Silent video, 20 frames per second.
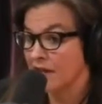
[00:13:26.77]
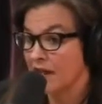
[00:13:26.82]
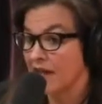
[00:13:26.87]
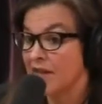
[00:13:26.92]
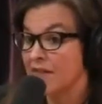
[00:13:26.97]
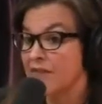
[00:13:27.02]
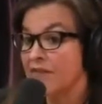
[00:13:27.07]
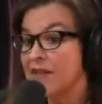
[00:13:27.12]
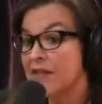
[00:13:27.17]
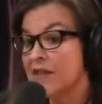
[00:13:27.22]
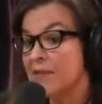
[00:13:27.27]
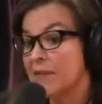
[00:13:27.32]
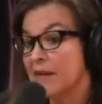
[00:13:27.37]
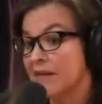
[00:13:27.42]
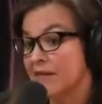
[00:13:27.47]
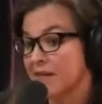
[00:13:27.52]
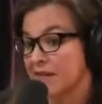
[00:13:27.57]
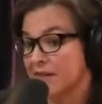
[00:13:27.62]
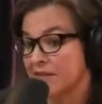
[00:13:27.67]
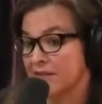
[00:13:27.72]
And think
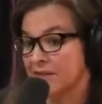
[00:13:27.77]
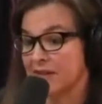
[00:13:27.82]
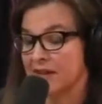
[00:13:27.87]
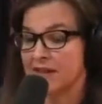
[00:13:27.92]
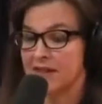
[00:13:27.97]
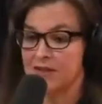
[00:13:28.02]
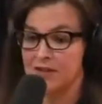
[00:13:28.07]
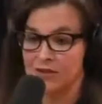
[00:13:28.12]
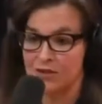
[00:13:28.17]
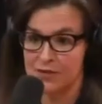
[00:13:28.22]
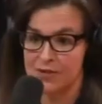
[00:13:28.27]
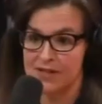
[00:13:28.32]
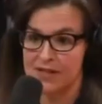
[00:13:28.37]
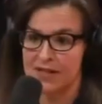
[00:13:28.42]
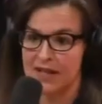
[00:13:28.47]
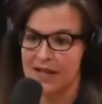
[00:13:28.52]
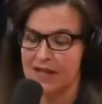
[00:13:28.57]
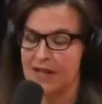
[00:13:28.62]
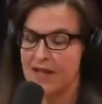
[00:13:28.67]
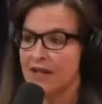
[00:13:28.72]
about this, okay? Because you were
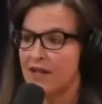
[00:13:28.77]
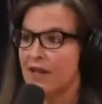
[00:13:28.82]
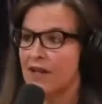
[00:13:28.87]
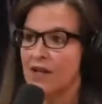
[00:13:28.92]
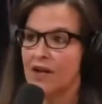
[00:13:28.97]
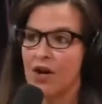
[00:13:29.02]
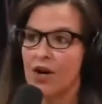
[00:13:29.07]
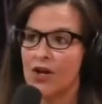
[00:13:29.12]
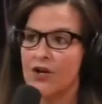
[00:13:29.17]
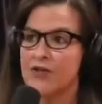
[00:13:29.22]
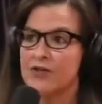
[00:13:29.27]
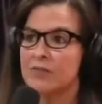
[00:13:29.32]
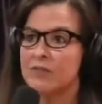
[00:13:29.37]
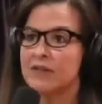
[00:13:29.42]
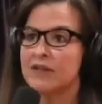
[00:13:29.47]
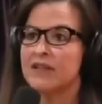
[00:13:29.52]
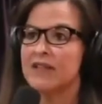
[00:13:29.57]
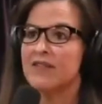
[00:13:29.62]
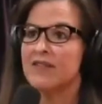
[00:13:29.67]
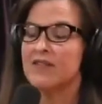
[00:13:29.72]
saying hard to
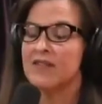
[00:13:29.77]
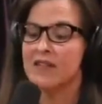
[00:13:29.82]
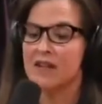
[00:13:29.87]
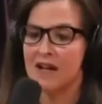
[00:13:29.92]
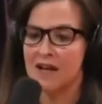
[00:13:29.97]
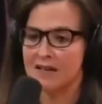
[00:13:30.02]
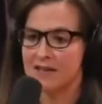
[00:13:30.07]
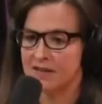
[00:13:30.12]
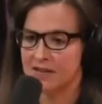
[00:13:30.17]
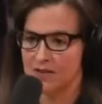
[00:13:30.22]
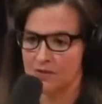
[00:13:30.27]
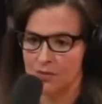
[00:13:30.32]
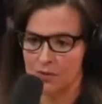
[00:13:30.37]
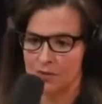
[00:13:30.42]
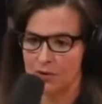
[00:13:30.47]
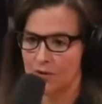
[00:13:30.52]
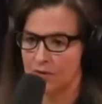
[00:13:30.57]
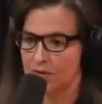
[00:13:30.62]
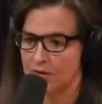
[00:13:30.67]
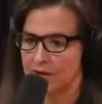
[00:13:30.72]
believe the Nazis
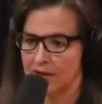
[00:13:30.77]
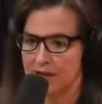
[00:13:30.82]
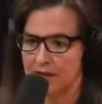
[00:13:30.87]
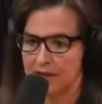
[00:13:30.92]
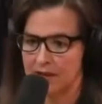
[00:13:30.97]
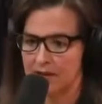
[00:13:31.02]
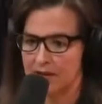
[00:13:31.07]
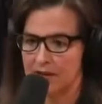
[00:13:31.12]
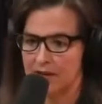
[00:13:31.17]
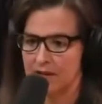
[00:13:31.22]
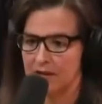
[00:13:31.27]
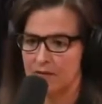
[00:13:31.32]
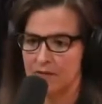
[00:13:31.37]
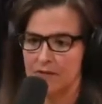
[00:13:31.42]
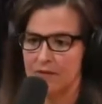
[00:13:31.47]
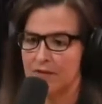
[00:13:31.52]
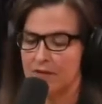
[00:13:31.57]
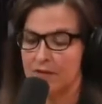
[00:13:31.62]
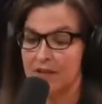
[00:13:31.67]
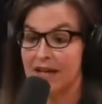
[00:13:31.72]
were only,
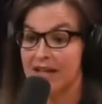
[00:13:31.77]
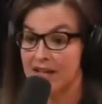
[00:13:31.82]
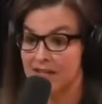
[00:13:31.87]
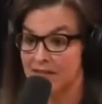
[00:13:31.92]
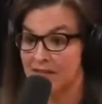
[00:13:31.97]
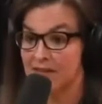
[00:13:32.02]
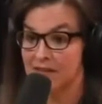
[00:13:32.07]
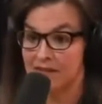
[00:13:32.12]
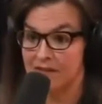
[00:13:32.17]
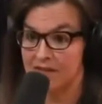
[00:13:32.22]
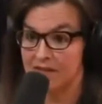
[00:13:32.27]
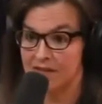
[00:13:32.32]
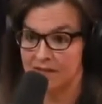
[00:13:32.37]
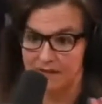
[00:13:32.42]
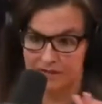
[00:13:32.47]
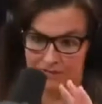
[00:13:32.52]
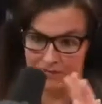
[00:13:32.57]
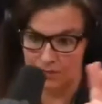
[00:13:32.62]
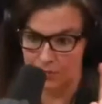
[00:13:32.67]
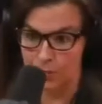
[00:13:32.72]
not even
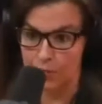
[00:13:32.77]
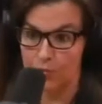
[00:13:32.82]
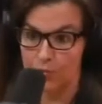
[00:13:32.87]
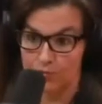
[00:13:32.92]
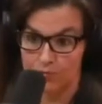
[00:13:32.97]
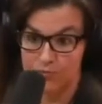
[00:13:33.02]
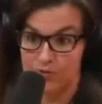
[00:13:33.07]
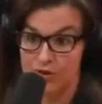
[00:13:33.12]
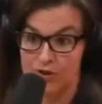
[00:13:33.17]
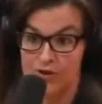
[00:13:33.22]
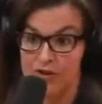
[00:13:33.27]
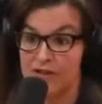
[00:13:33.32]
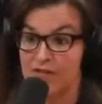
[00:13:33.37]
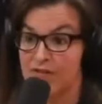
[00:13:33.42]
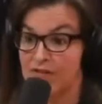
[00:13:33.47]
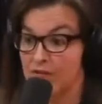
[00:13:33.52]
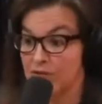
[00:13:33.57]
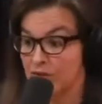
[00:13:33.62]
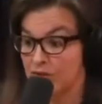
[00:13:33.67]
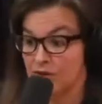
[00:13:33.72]
like just
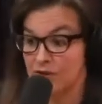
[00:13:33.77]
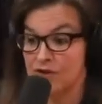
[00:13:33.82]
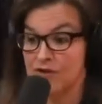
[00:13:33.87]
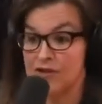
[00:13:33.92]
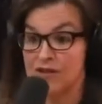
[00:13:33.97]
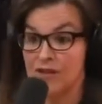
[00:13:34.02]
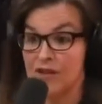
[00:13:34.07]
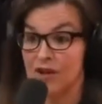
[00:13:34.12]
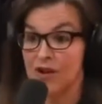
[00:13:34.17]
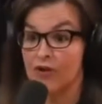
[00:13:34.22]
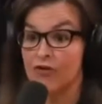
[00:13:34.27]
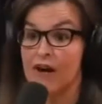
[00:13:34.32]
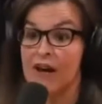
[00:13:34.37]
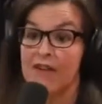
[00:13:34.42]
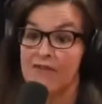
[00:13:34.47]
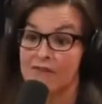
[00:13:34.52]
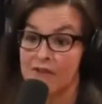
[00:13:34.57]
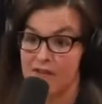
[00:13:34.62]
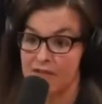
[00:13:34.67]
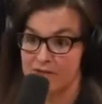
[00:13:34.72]
in our
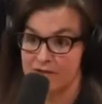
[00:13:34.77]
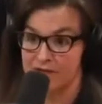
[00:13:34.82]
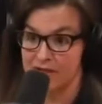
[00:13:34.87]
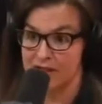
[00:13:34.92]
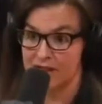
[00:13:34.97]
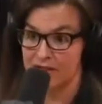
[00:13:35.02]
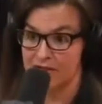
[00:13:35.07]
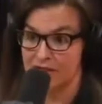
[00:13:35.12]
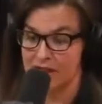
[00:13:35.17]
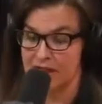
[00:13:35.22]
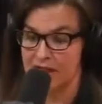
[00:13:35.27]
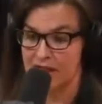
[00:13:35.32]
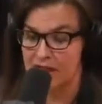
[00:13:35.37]
grandfather's age, right?